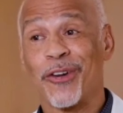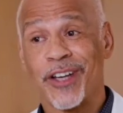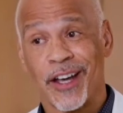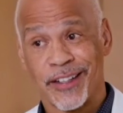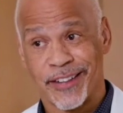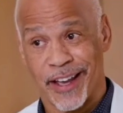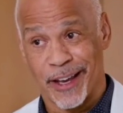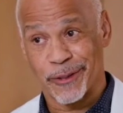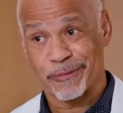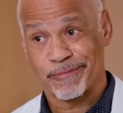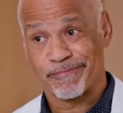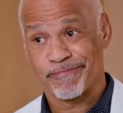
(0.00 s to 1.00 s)
on cutting
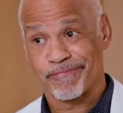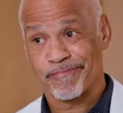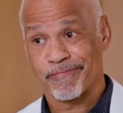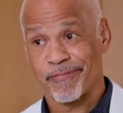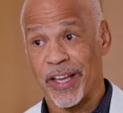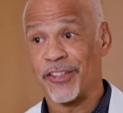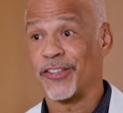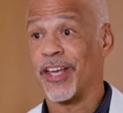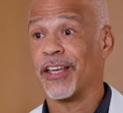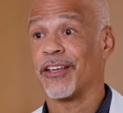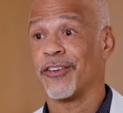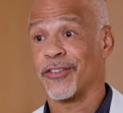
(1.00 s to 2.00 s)
down, and you're
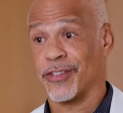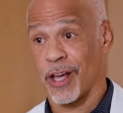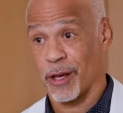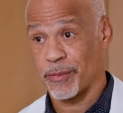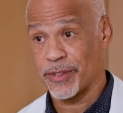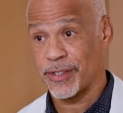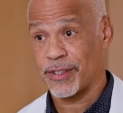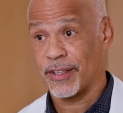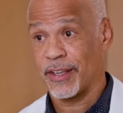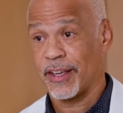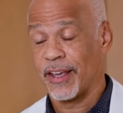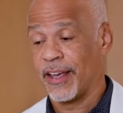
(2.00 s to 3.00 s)
taking your subs.
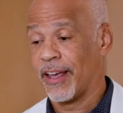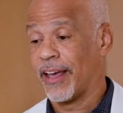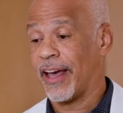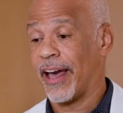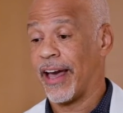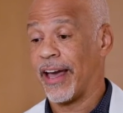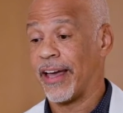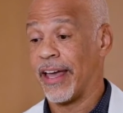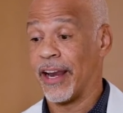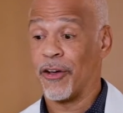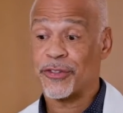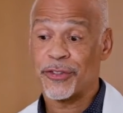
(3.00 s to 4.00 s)
And
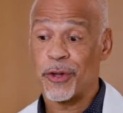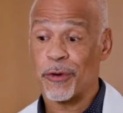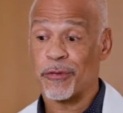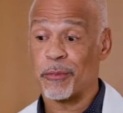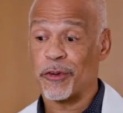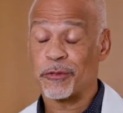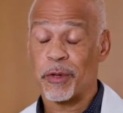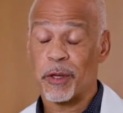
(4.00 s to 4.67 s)
I also know for most